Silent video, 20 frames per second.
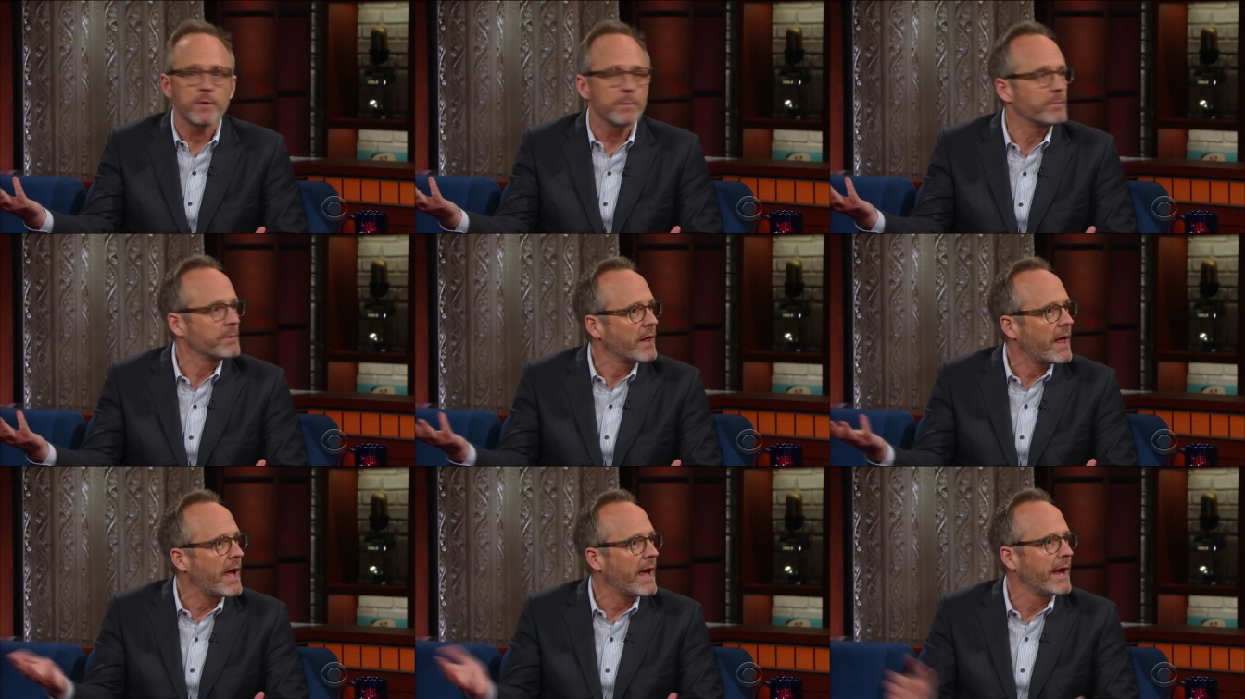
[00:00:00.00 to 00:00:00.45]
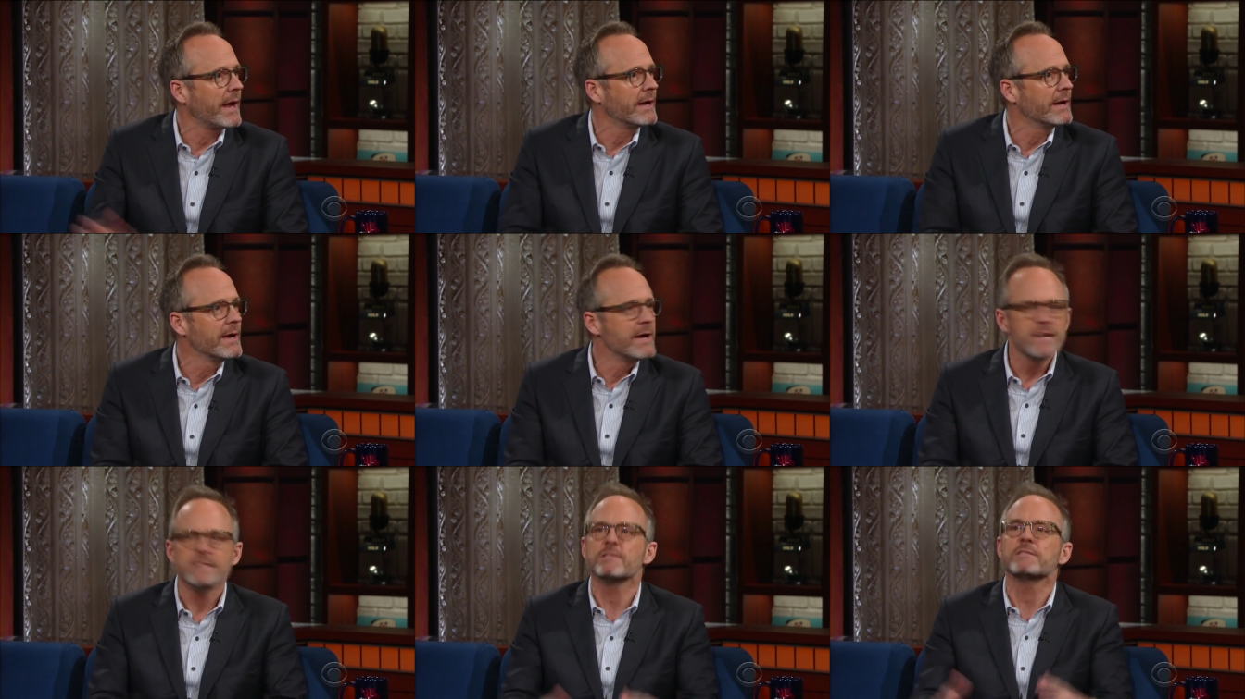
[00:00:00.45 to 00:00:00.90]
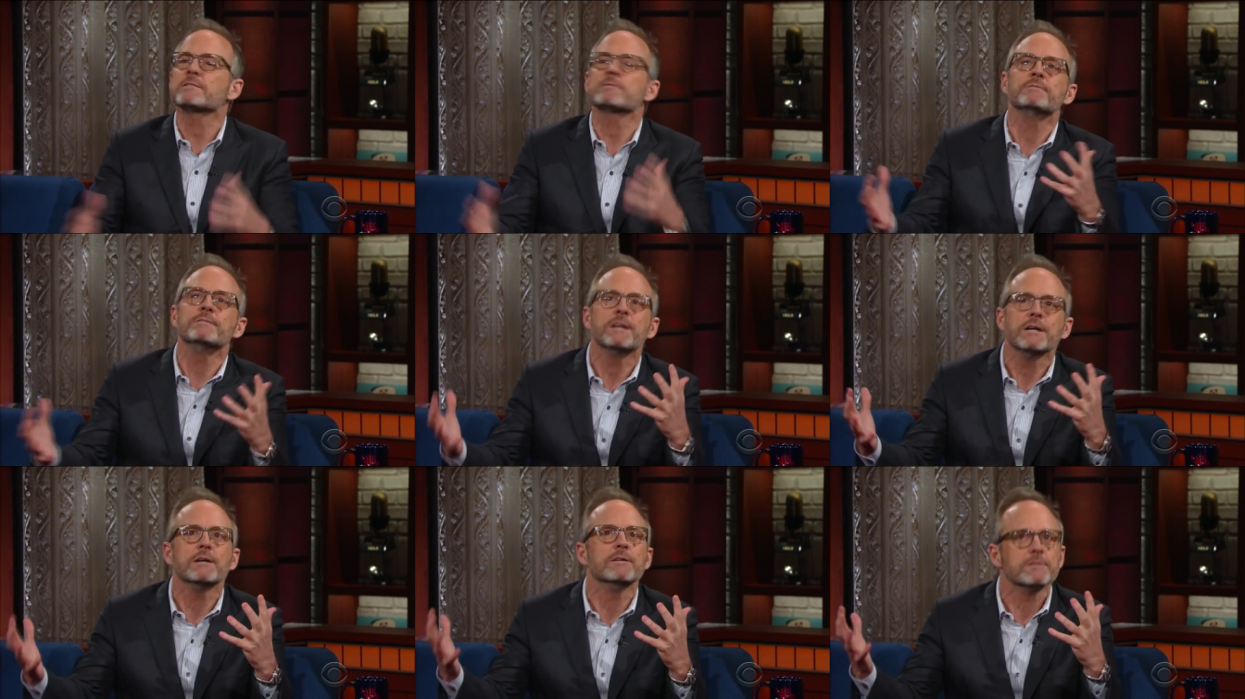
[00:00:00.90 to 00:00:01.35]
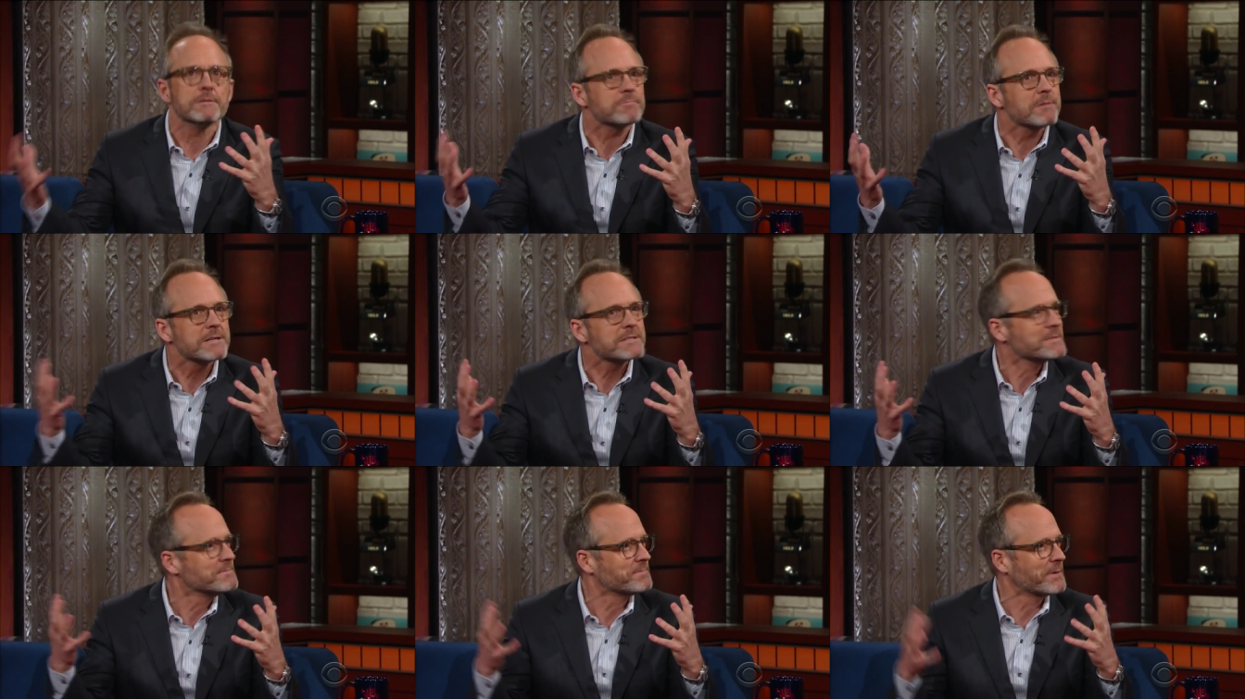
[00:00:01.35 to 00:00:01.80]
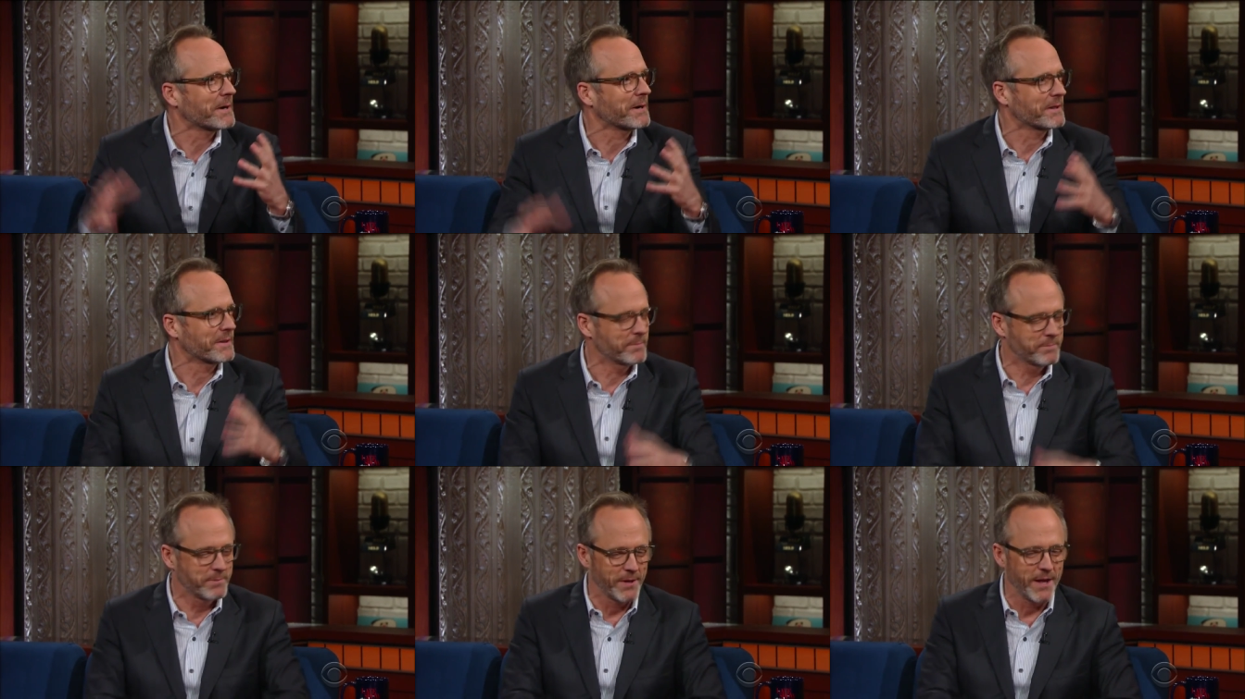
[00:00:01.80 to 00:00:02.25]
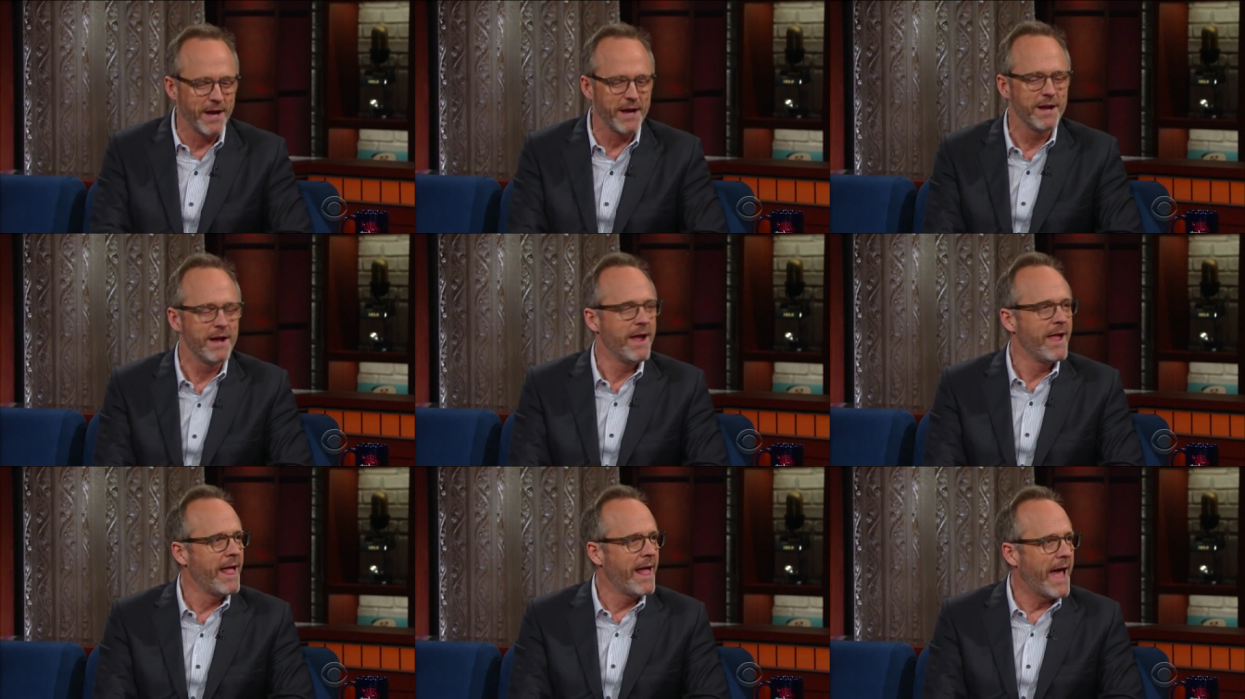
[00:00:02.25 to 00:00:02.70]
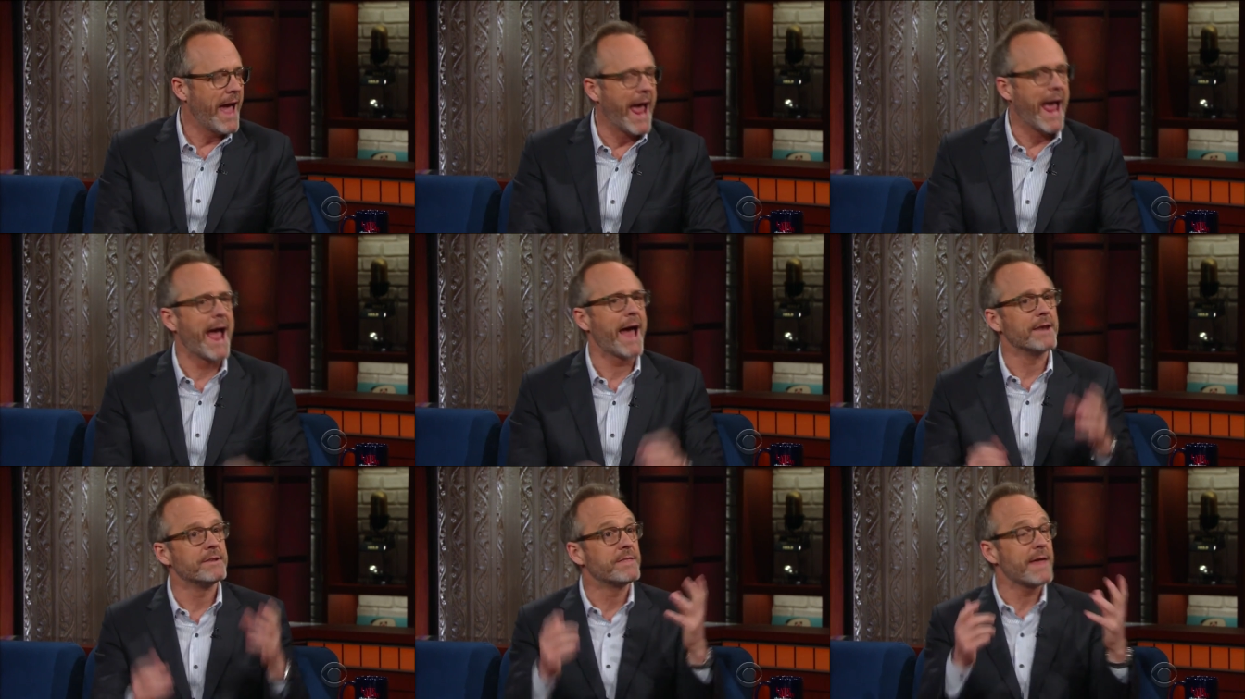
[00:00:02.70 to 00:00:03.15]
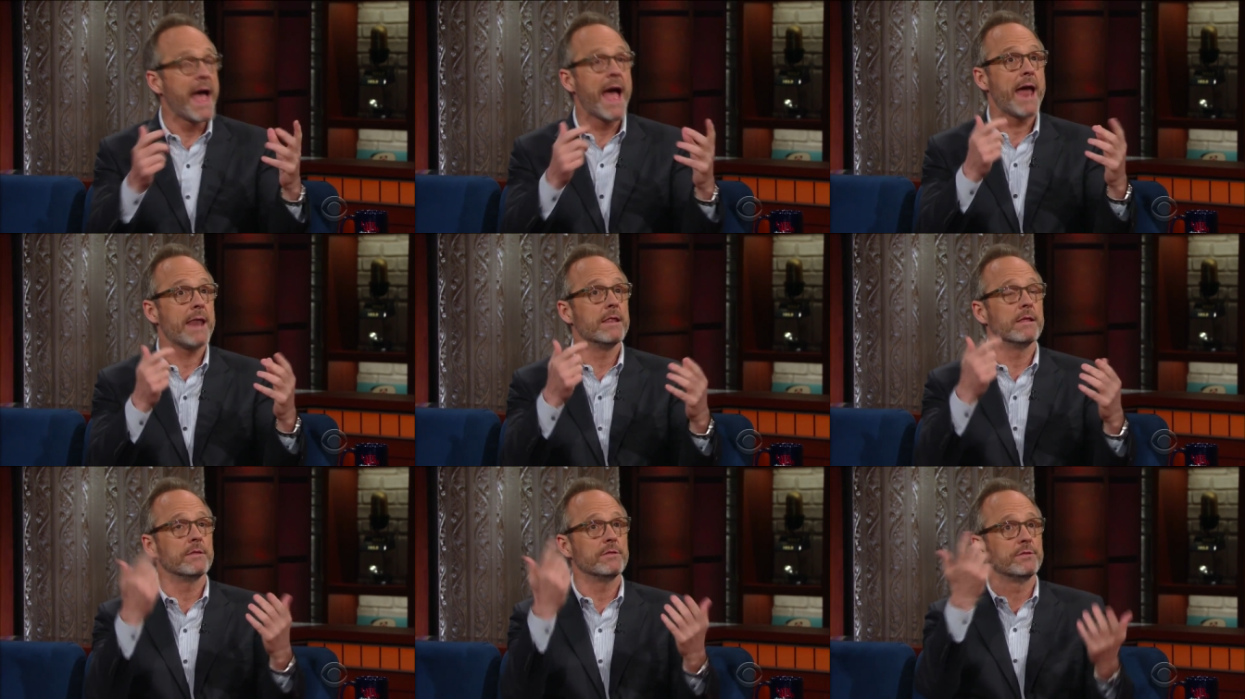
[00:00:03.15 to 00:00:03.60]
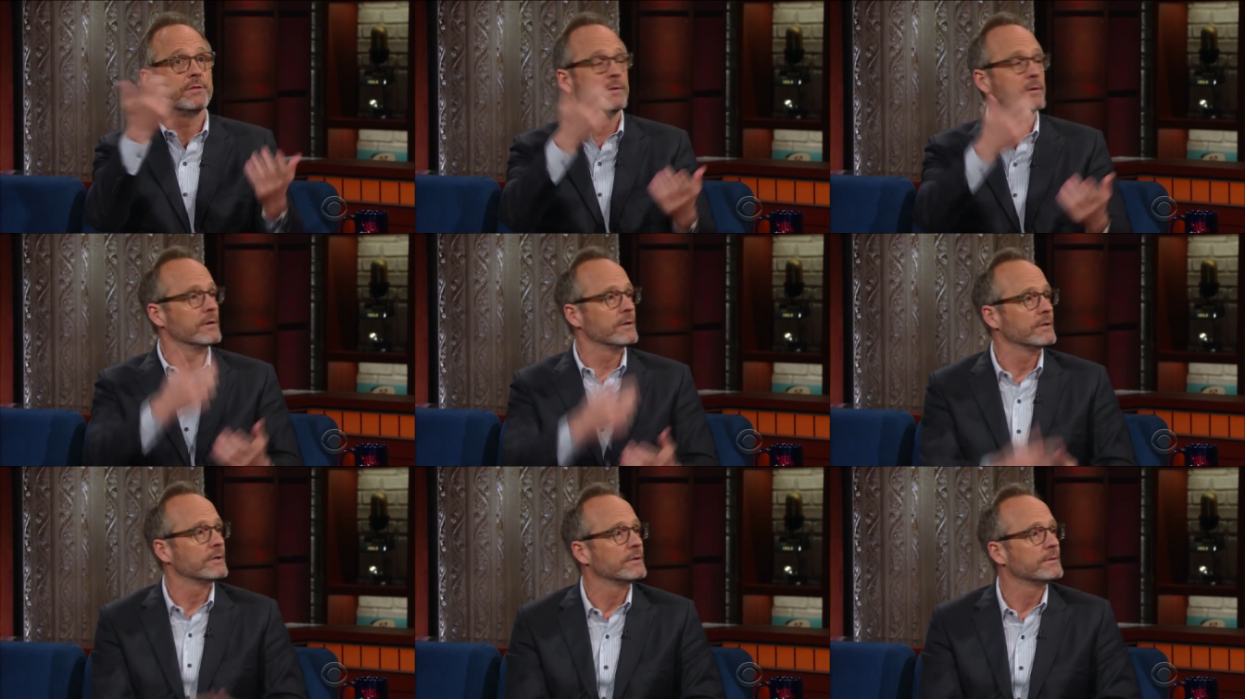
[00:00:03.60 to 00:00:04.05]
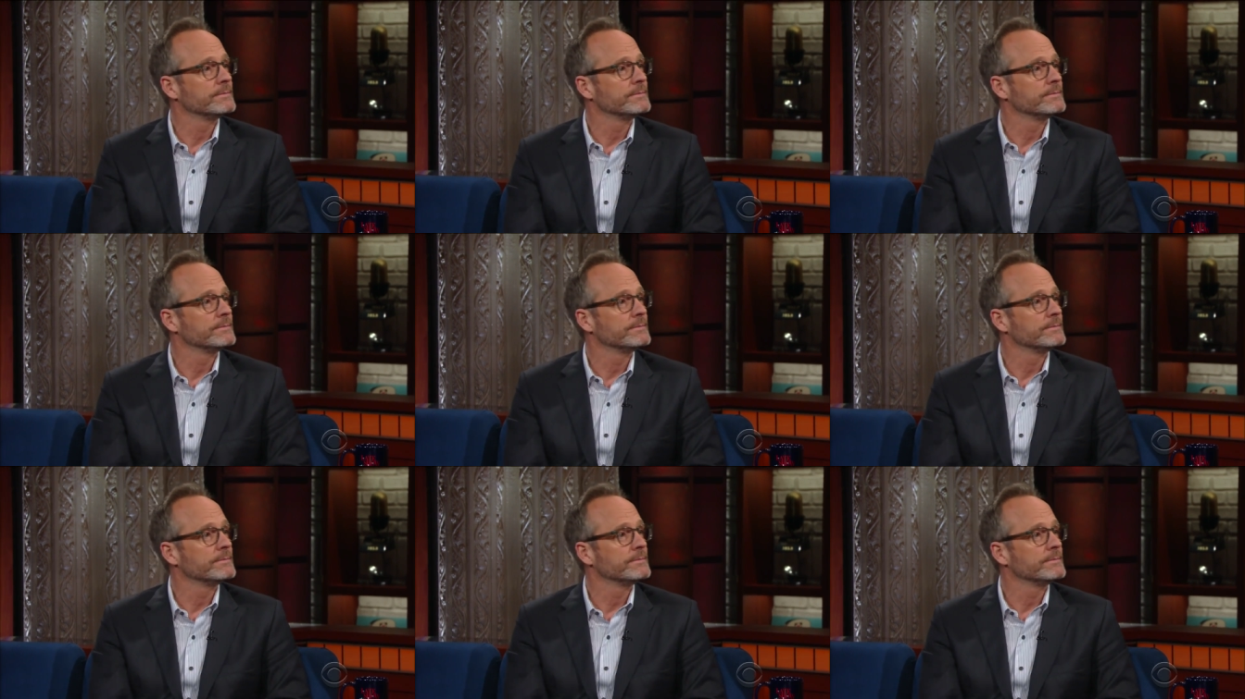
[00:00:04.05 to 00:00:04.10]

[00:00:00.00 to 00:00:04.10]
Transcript: the play. And you're like, no, it wasn't part of the play. Well, and then no jury